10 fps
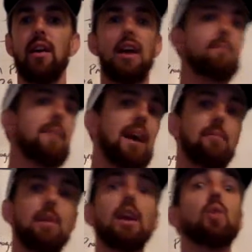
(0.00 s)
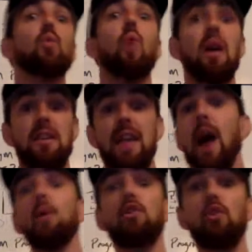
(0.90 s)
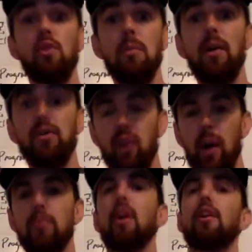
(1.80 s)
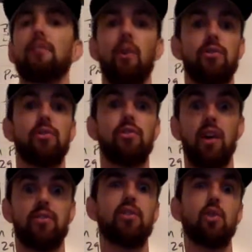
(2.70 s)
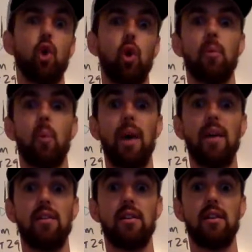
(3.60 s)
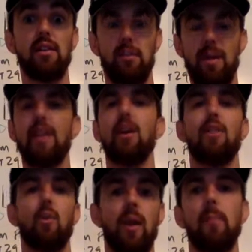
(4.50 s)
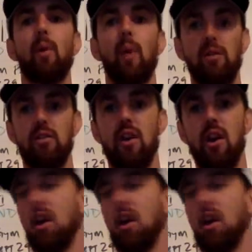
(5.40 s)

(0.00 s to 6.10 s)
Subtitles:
It might be run now and do your muscle ups versus just do them and wait. depending on the rate of progression here.